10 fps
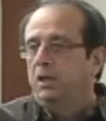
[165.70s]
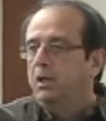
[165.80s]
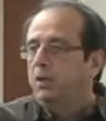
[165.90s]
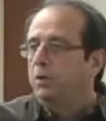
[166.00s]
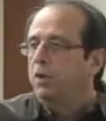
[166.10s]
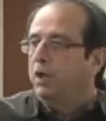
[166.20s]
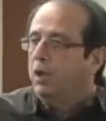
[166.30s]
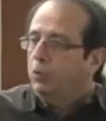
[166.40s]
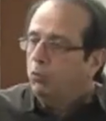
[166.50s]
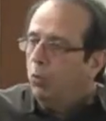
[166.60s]
You know,
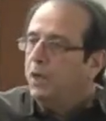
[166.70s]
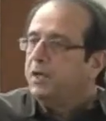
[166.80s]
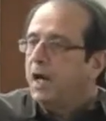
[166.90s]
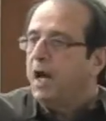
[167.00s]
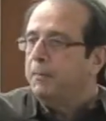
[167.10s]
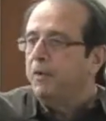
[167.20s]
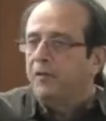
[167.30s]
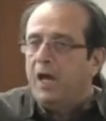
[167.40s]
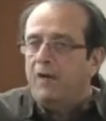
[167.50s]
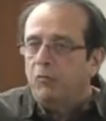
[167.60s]

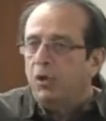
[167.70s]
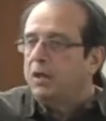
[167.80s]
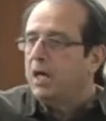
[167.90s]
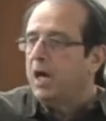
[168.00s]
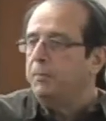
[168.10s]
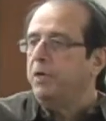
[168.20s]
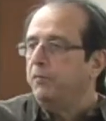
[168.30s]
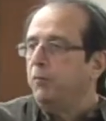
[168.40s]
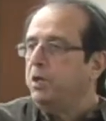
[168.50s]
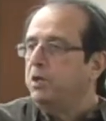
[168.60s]
if I have one copy
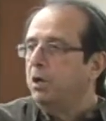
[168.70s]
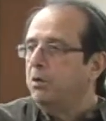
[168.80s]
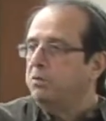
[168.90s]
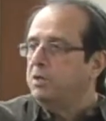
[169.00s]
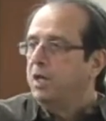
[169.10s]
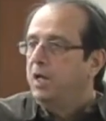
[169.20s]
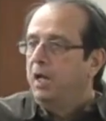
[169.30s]
of Windows